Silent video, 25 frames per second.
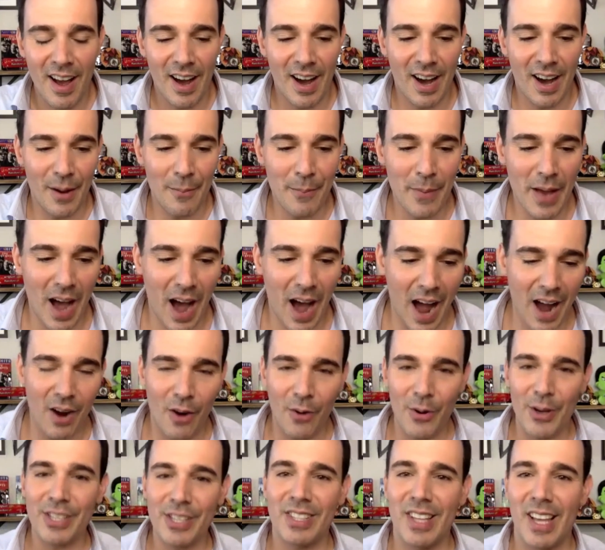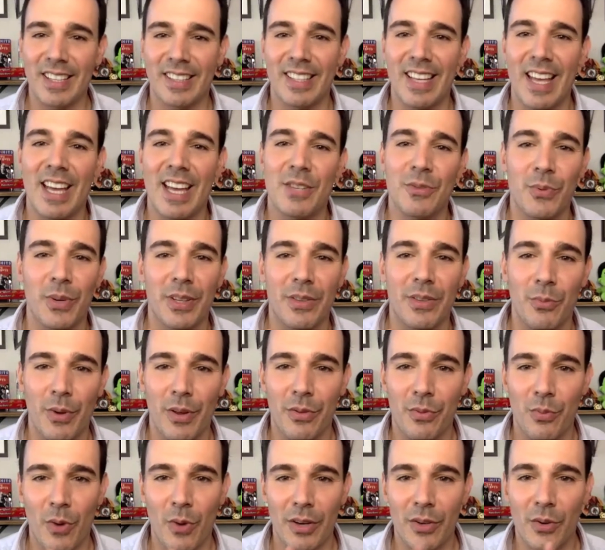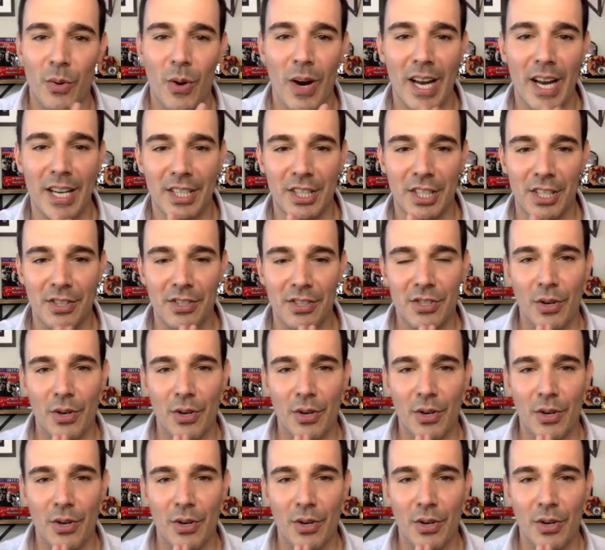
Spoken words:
I always like to end with one question.